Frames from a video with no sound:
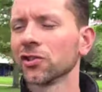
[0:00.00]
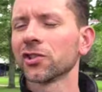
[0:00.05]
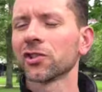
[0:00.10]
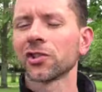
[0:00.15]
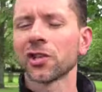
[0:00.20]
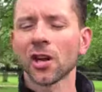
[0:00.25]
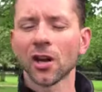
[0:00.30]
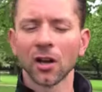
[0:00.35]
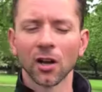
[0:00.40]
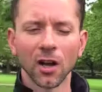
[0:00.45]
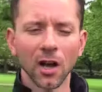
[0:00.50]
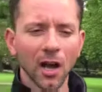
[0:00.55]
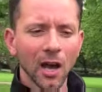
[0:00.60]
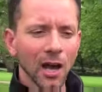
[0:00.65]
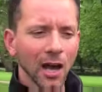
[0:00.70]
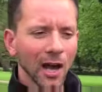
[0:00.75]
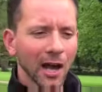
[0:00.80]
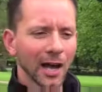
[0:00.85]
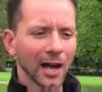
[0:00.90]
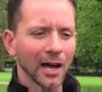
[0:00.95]
So
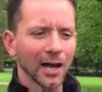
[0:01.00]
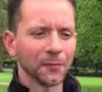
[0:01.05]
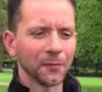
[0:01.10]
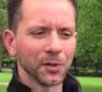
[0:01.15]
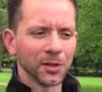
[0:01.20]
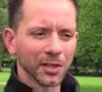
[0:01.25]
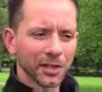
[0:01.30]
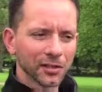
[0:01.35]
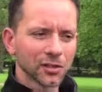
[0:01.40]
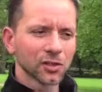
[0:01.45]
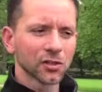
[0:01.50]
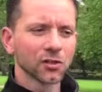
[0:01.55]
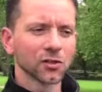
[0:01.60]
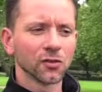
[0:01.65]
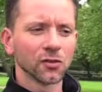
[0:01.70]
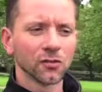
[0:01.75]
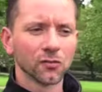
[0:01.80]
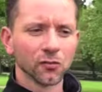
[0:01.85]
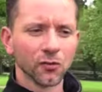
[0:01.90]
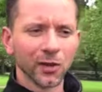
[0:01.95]
you need
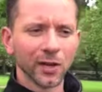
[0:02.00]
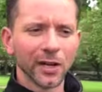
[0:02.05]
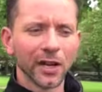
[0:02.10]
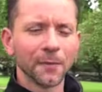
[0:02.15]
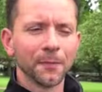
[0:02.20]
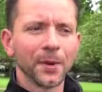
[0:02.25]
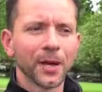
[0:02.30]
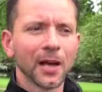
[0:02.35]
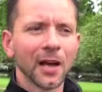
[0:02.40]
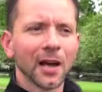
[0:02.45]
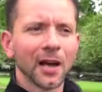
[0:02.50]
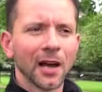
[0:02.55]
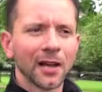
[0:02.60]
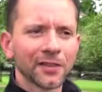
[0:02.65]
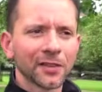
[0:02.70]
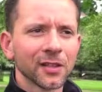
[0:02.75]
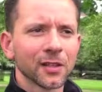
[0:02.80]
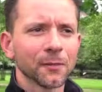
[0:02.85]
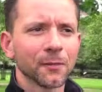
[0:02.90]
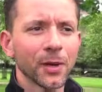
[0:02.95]
to really
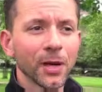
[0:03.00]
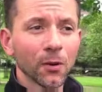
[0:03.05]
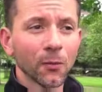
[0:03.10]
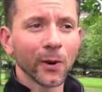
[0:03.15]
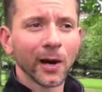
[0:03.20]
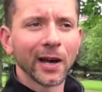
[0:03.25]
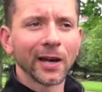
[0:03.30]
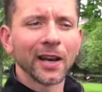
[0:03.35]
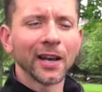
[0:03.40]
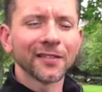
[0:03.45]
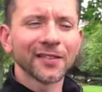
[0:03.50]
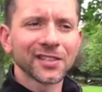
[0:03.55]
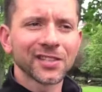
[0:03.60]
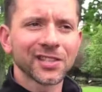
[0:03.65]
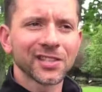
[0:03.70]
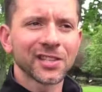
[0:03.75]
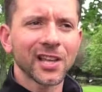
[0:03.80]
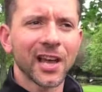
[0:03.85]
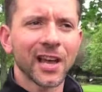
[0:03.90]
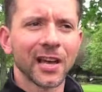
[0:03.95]
be aware and
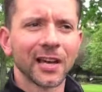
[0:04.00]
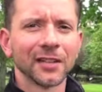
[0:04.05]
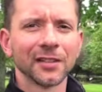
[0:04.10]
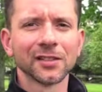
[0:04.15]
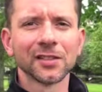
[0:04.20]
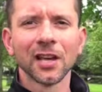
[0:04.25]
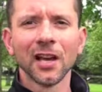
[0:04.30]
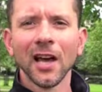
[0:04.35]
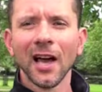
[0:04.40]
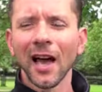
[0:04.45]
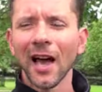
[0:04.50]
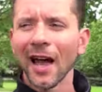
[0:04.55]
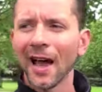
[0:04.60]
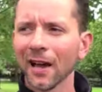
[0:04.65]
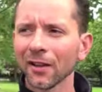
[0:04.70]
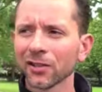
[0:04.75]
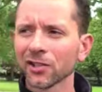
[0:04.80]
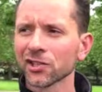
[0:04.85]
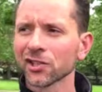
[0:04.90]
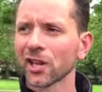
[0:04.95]
understand
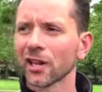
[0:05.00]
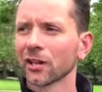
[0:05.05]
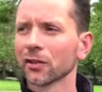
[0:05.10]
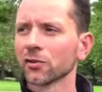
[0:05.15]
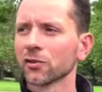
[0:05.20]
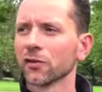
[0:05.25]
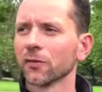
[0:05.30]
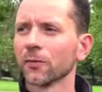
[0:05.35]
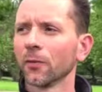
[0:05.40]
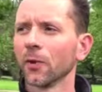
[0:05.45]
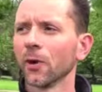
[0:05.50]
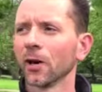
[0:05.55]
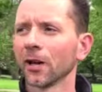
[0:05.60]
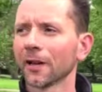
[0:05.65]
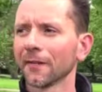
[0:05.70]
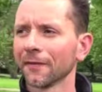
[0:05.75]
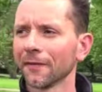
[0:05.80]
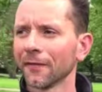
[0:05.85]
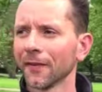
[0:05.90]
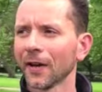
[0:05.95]
how the cycles of
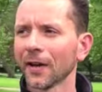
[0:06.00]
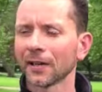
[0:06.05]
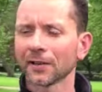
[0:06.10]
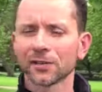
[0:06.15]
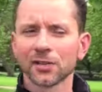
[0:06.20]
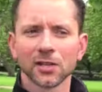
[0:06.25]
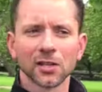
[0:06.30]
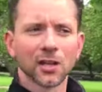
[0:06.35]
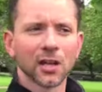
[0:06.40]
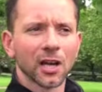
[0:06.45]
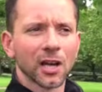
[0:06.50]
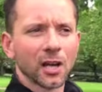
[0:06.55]
work affect